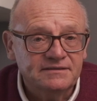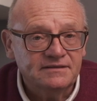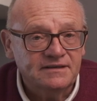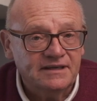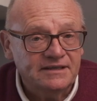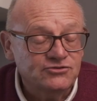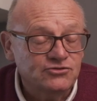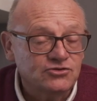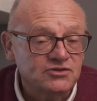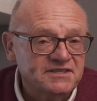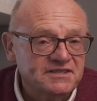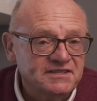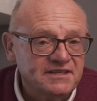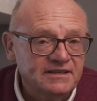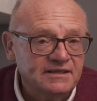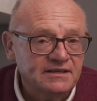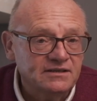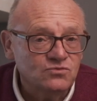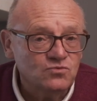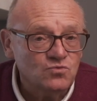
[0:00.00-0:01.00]

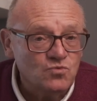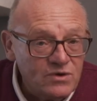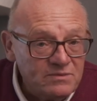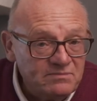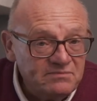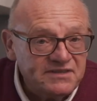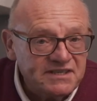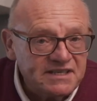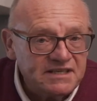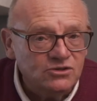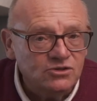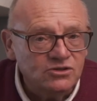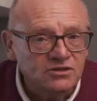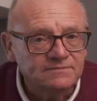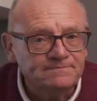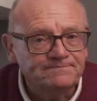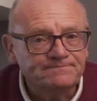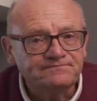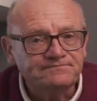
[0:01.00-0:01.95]
interesting, whimsical.